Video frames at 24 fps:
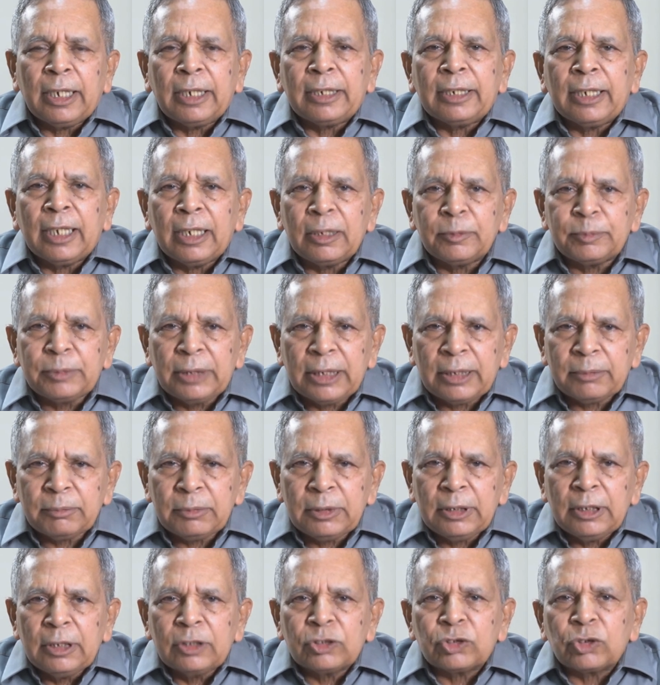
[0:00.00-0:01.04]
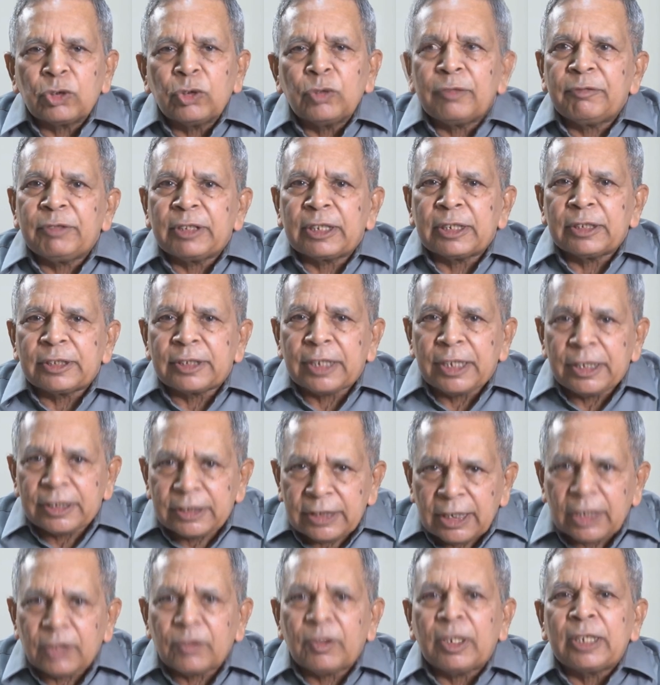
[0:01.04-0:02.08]
and help them so we can take
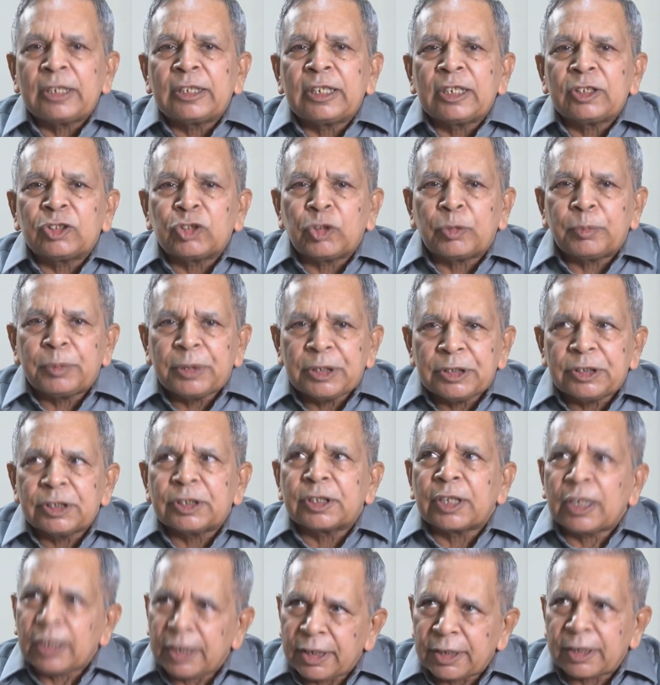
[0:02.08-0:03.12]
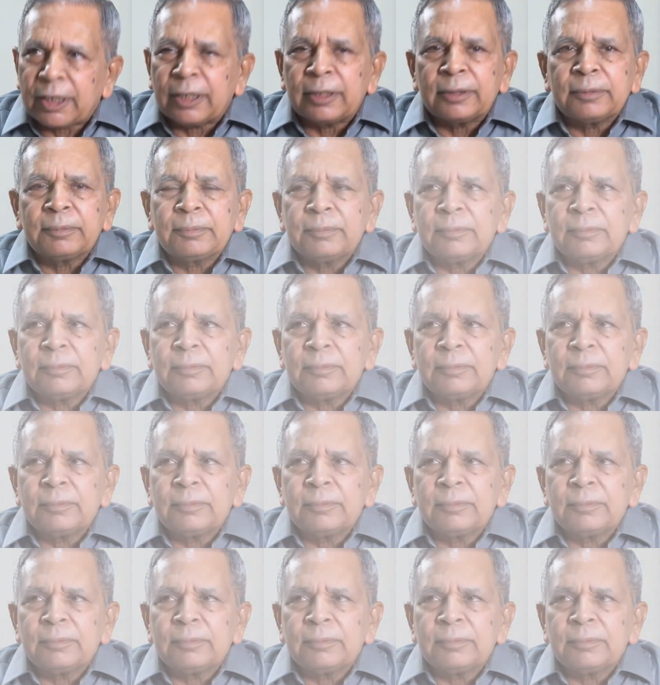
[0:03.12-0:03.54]
the advantage of digital era.